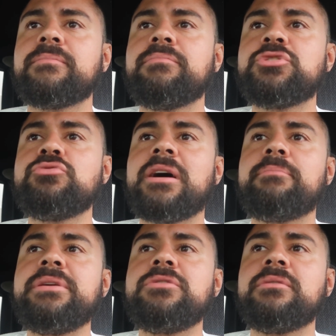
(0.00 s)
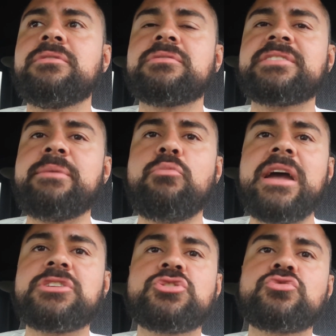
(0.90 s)
But you got to be the same way
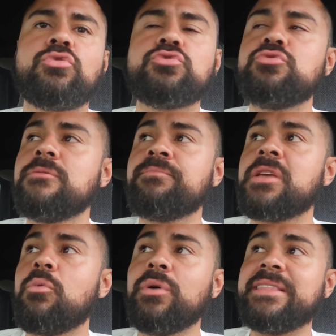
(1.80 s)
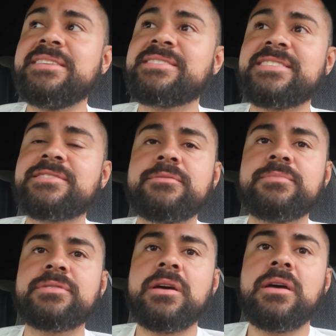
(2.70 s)
I just told you with these
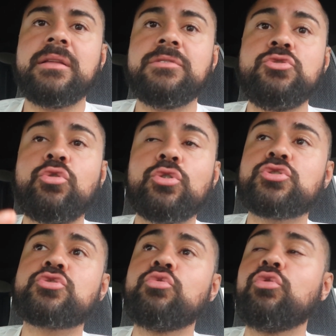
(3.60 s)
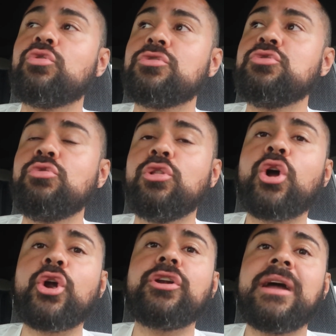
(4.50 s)
systems. You go to school, you
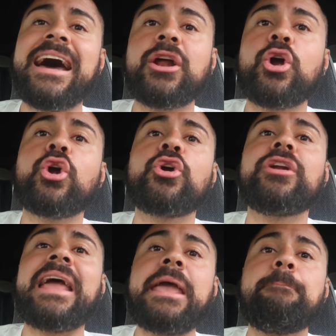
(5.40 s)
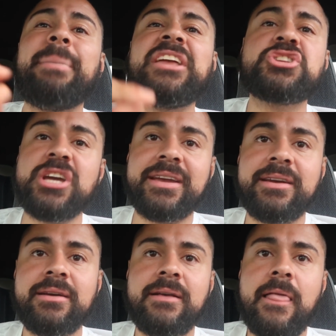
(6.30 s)
learn how to earn a
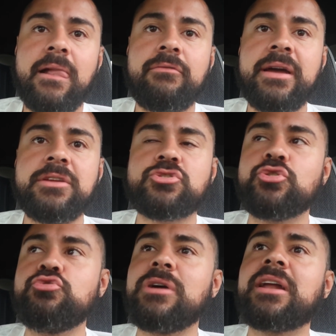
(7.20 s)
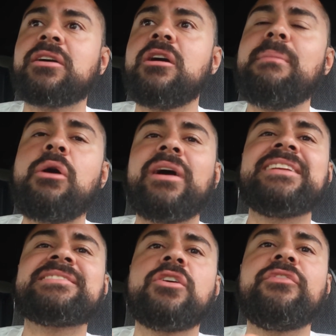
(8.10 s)
paycheck, right? So you got to come out
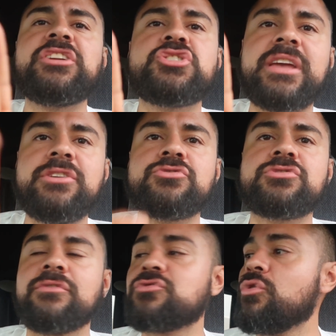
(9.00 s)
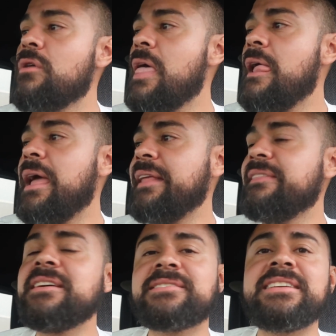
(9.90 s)
and self-educate yourself. So in
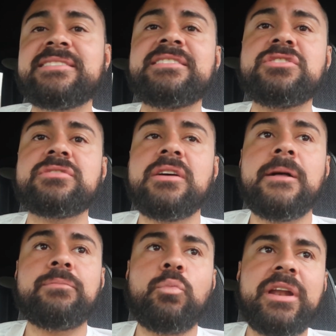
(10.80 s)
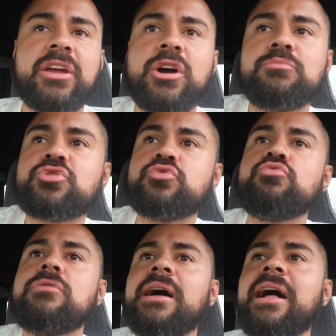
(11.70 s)
this instance, when it comes
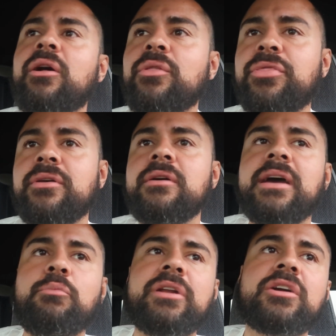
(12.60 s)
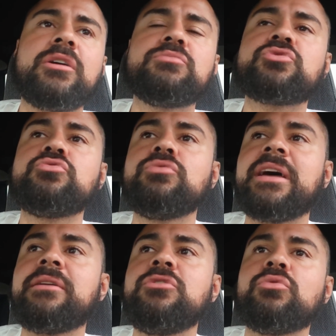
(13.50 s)
to health and when it comes to
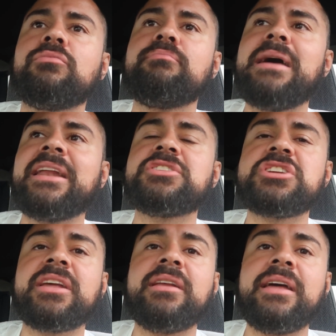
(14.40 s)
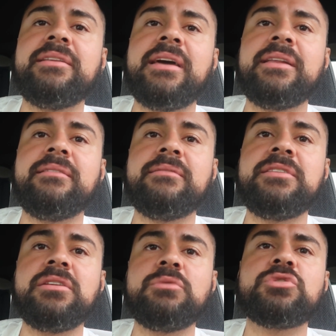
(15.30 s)
like, managing and
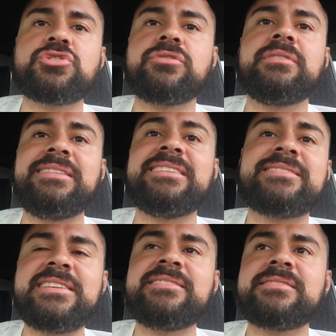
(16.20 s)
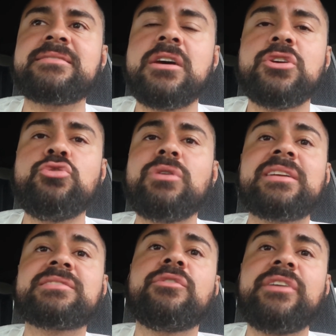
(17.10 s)
dealing with certain diseases, you got
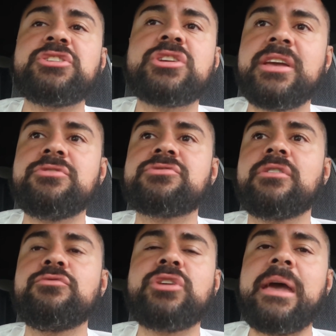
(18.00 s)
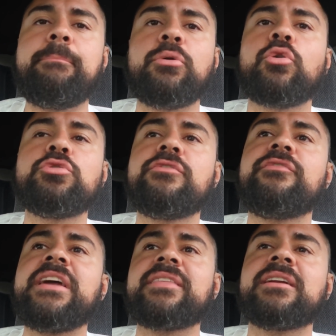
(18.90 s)
to self-educate yourself. You can't put all your
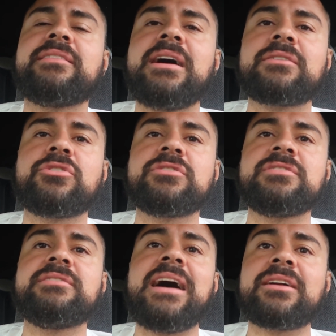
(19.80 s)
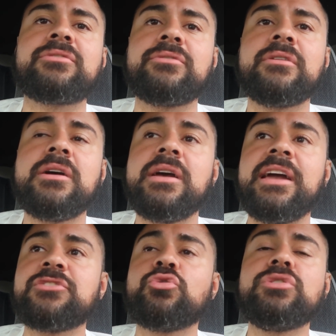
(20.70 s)
faith on a doctor, because a doctor
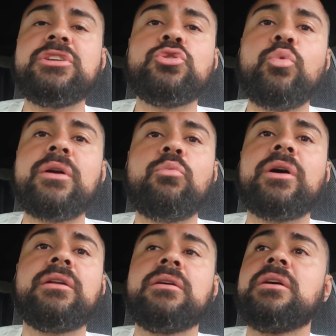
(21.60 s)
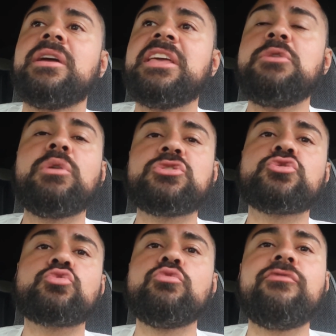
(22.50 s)
is only doing what he went to
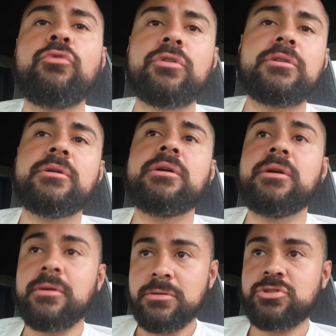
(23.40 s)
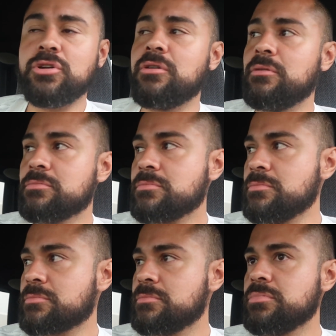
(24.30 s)
school for, to
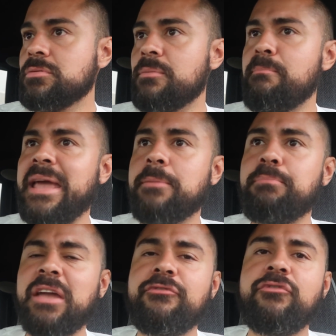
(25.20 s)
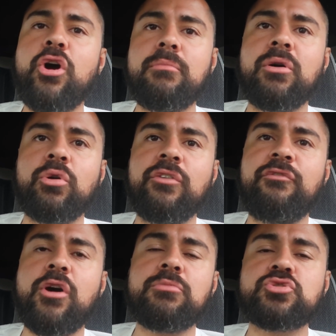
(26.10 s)
make big pharma or the
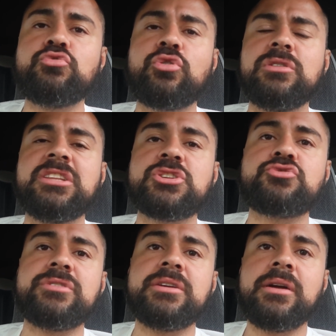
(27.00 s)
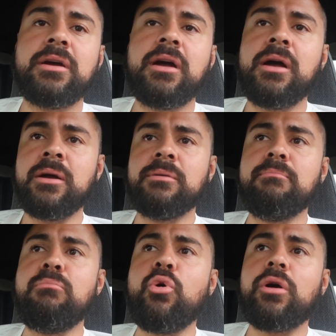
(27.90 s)
pharmaceutical industry
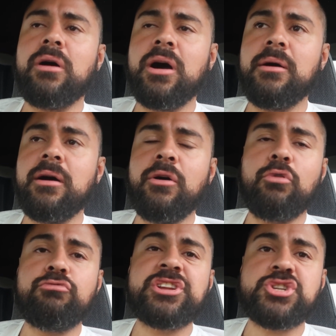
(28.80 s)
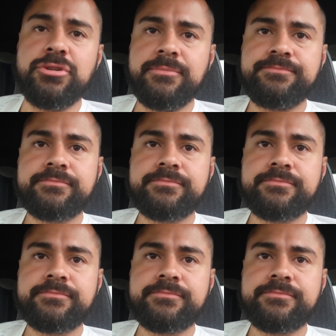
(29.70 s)
more richer.